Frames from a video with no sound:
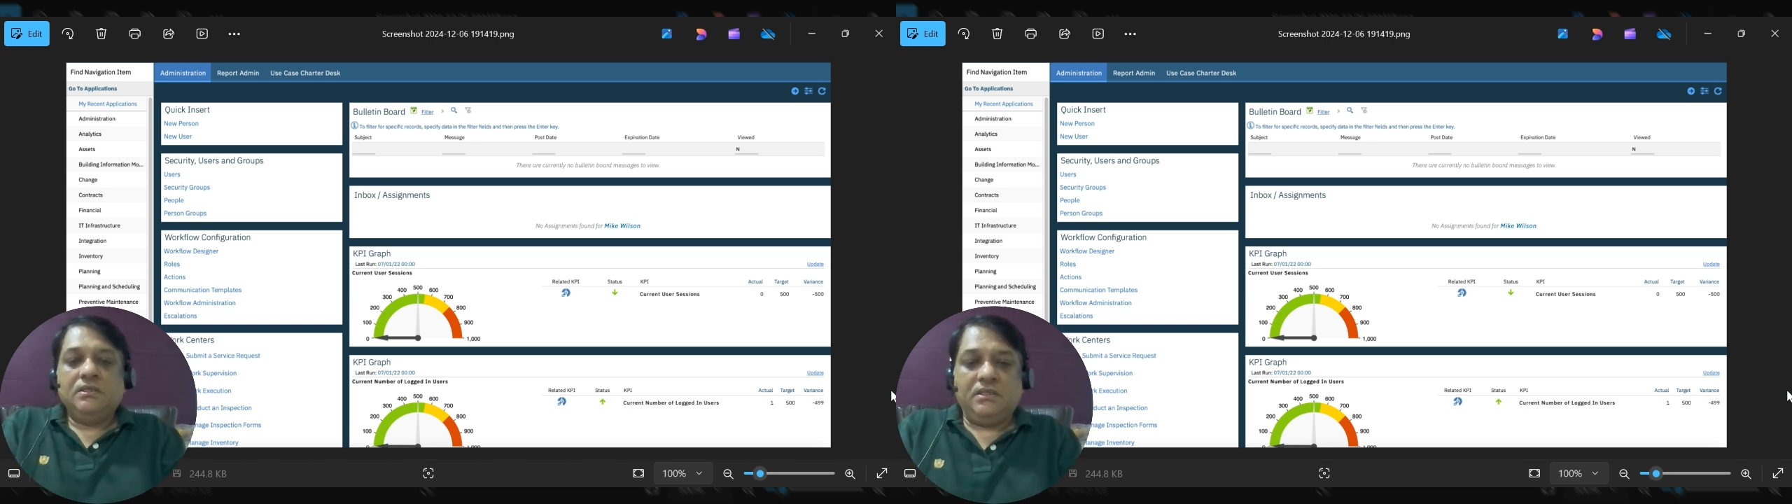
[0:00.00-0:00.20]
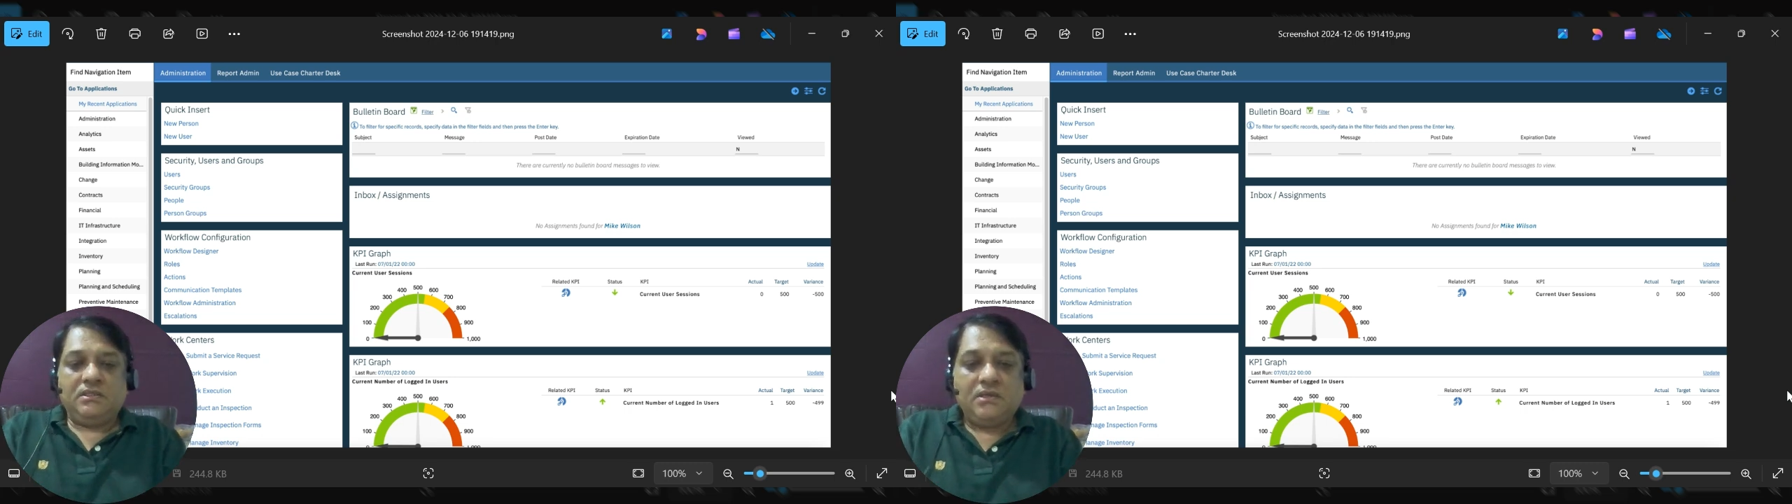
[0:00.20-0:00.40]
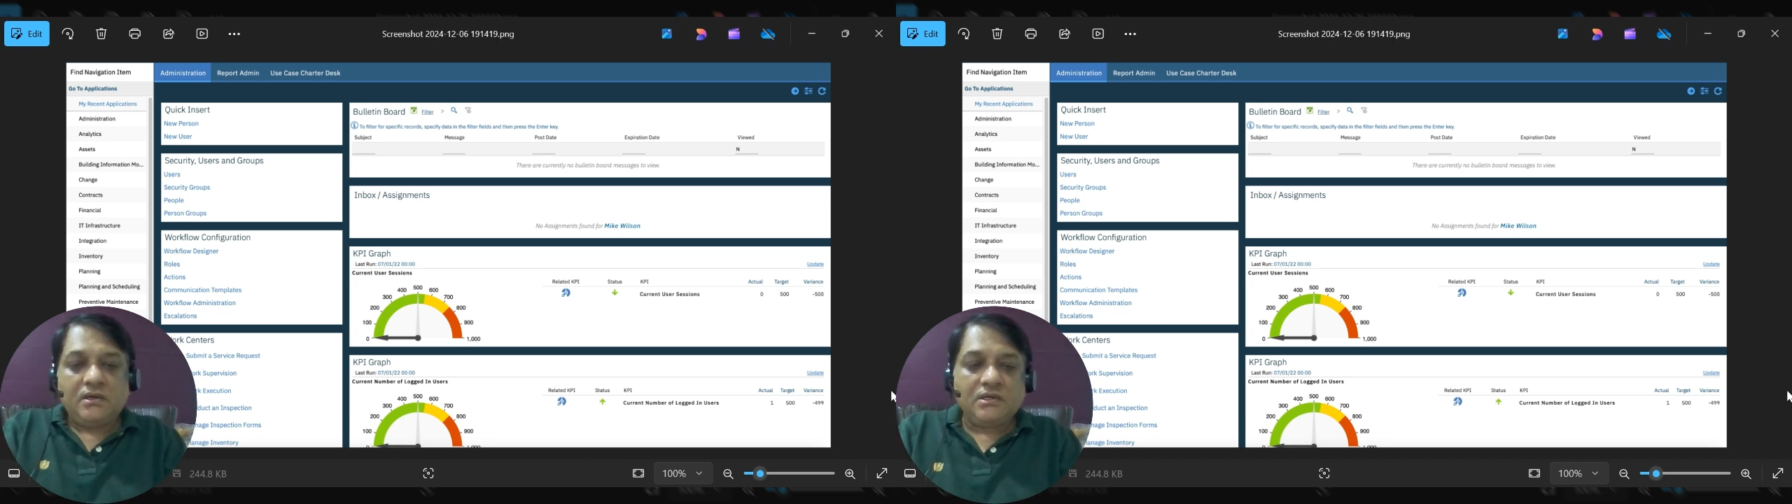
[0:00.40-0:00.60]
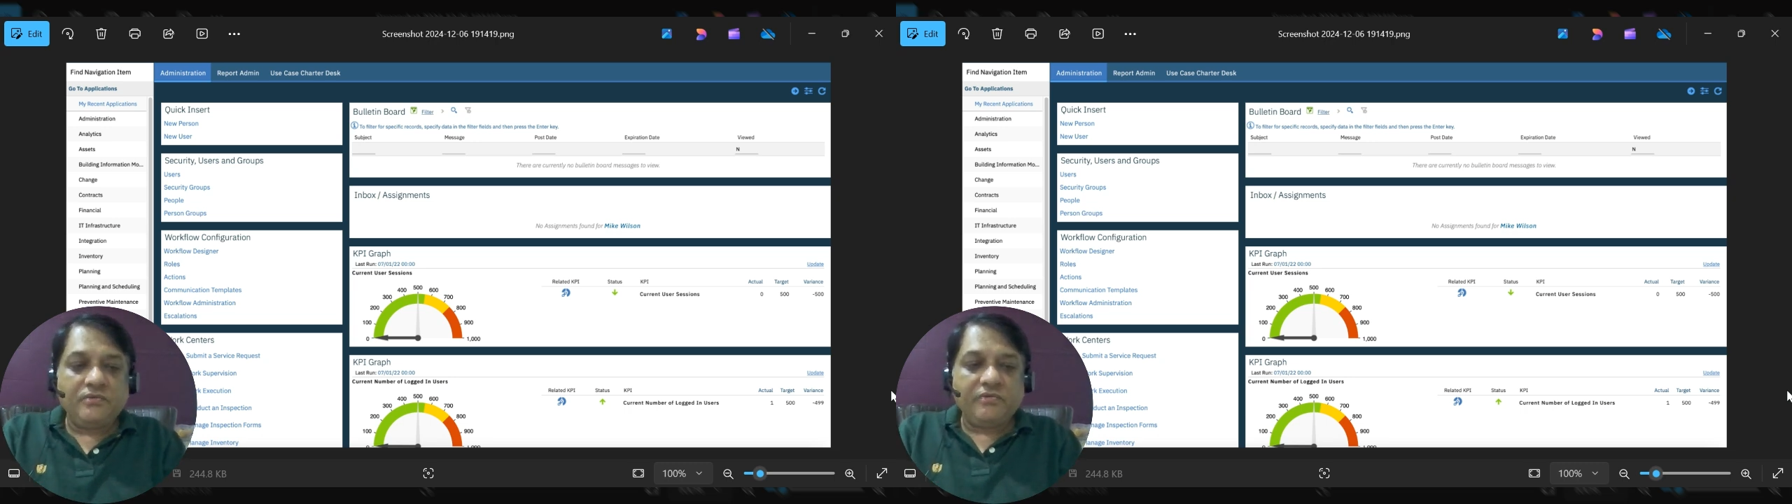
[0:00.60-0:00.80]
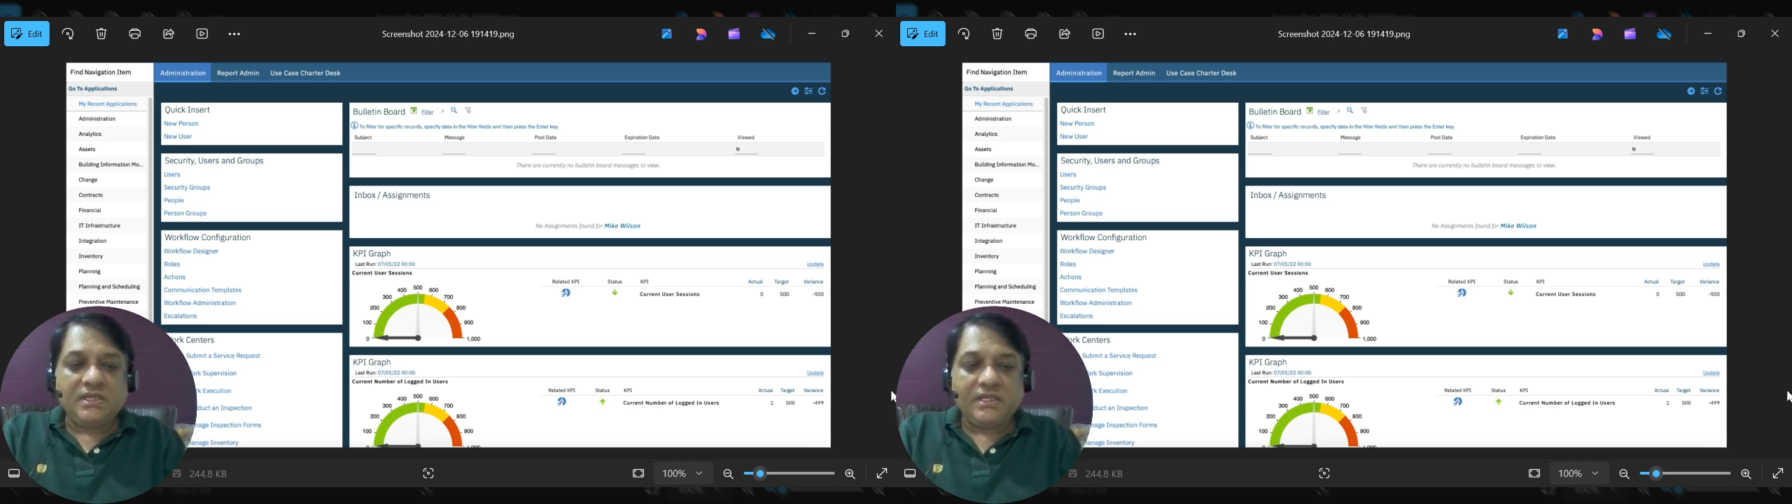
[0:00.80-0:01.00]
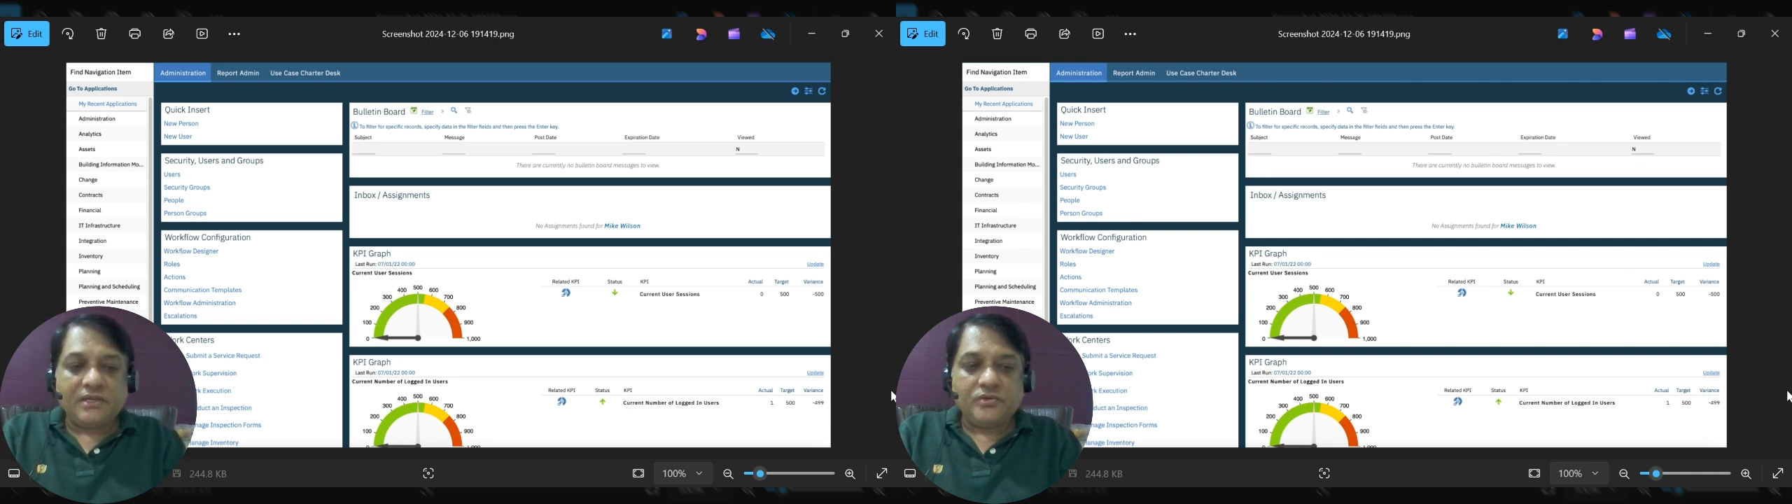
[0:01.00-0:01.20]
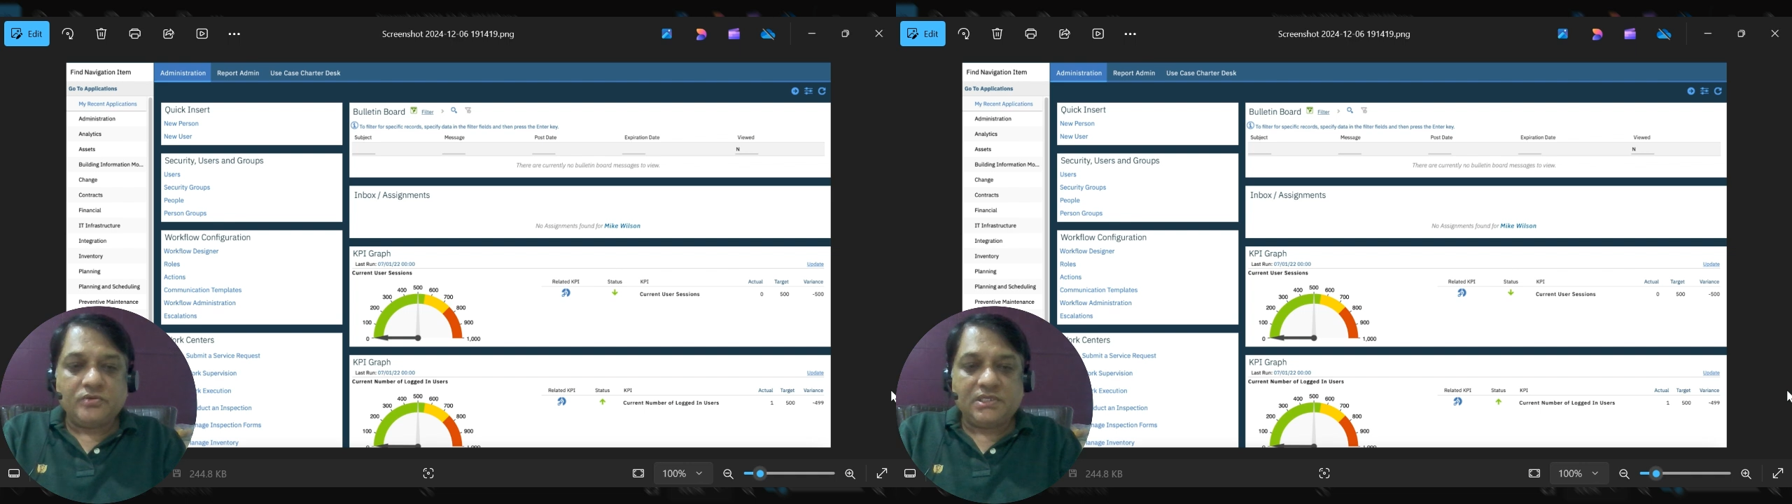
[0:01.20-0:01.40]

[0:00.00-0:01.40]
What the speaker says: The third one that you